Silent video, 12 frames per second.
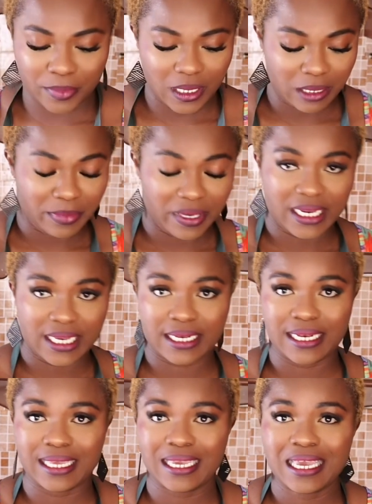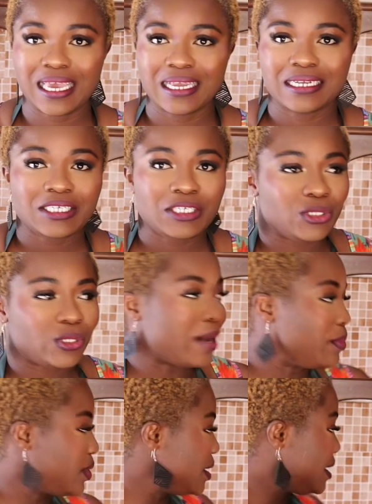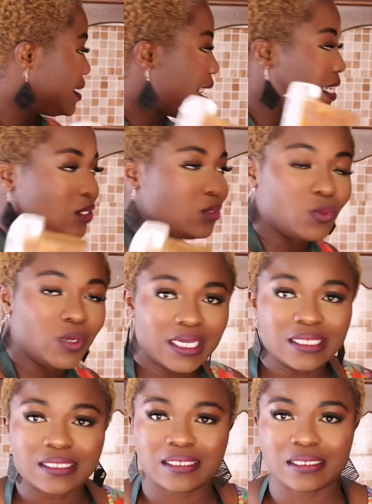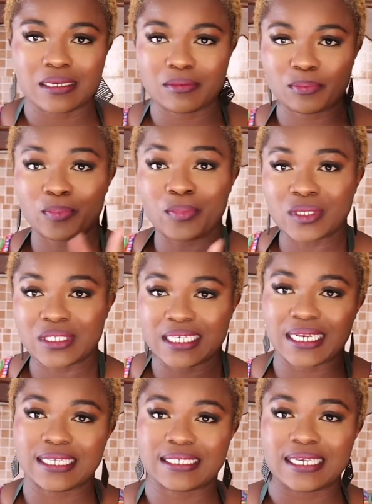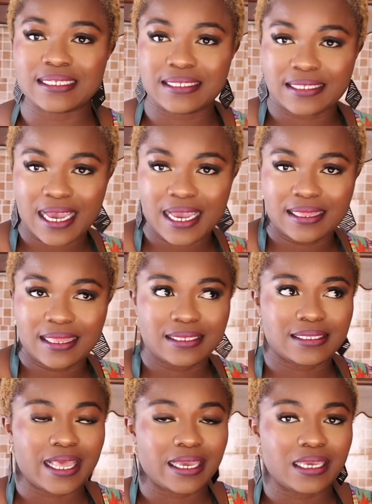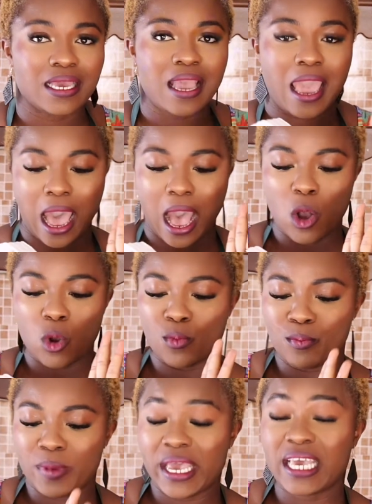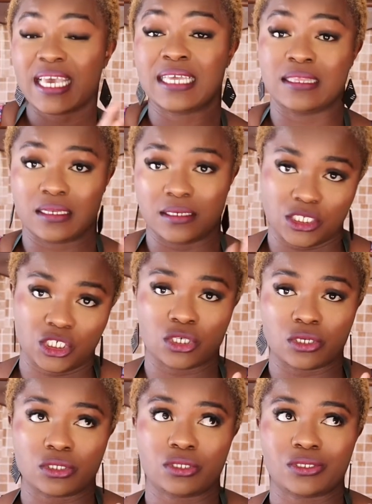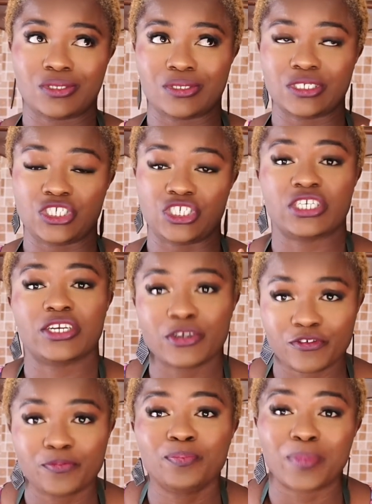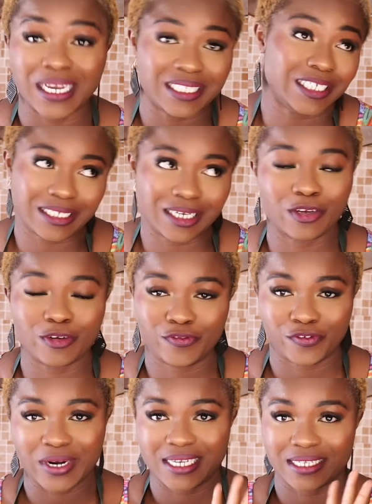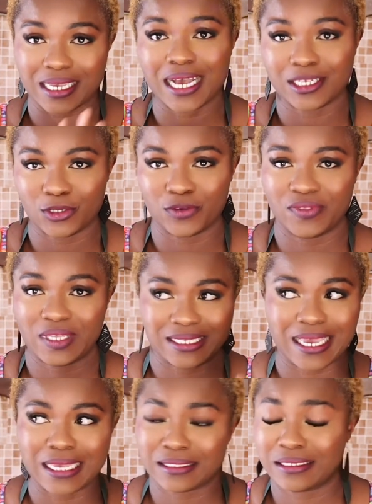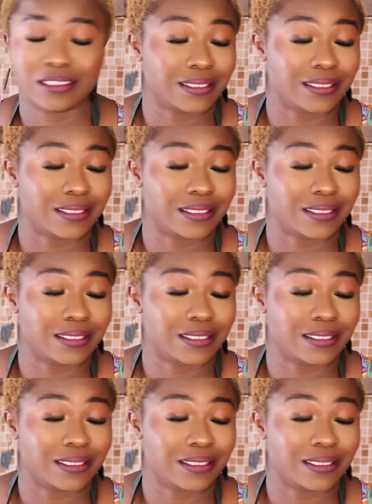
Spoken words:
immediately. So I'm going to start with putting it inside this. Like, I'll make a delicious party jollof rice out of this, guys.